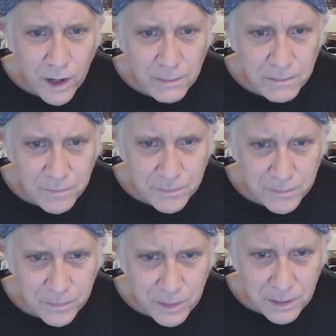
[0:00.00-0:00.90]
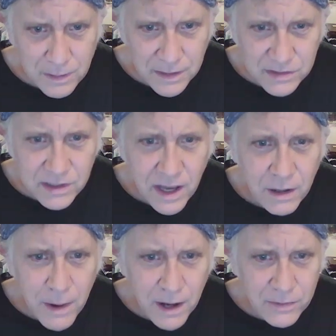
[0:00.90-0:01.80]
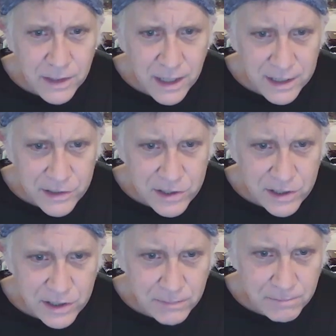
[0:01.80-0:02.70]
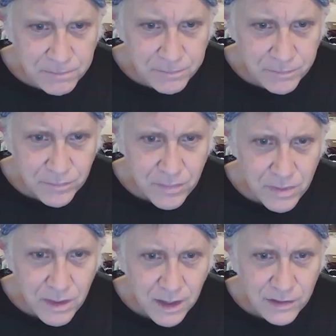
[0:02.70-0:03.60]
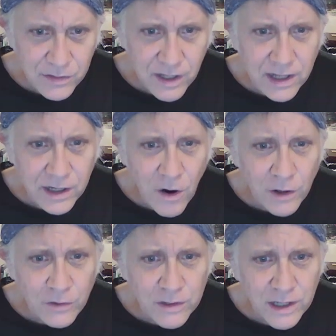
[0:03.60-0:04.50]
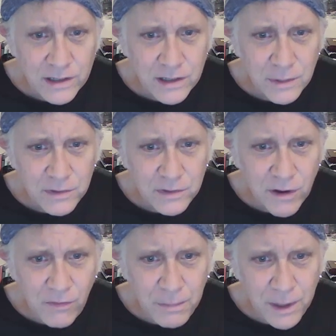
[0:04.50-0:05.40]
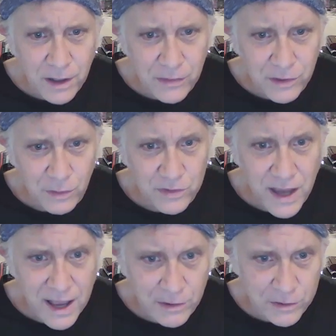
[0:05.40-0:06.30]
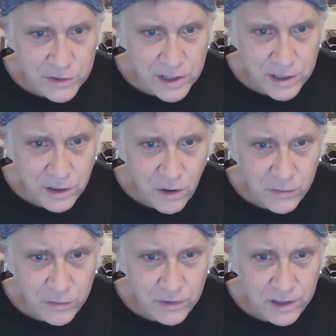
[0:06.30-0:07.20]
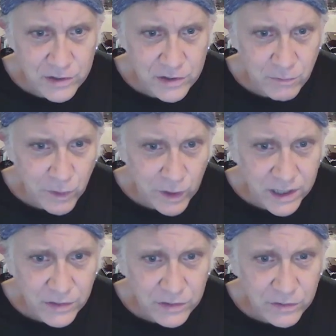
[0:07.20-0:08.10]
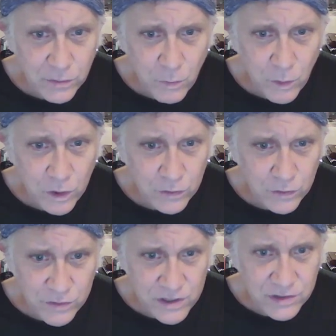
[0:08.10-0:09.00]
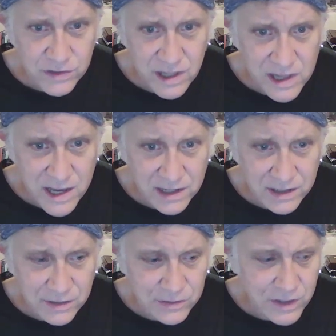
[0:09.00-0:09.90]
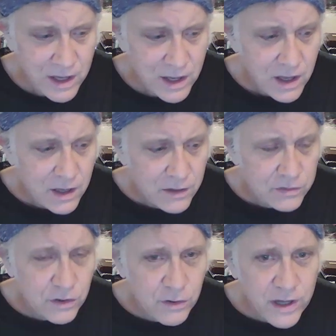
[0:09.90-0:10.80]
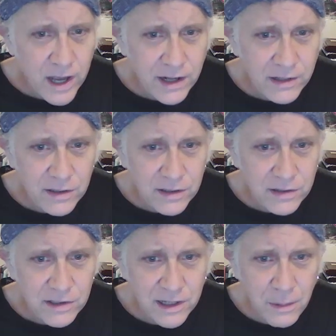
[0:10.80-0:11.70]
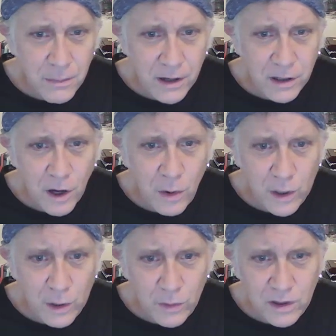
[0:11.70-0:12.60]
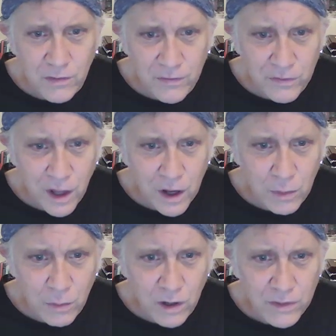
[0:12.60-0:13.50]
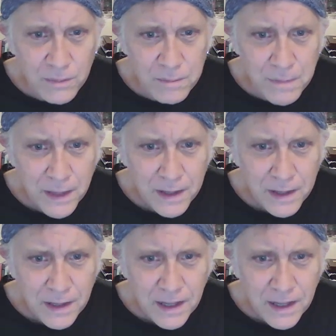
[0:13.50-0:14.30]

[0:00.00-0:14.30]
what is said about Nietzsche is that he contradicted himself because there was energy in contradiction. Reasons and words are just things. So you get into this thing about going with the flow. Well, the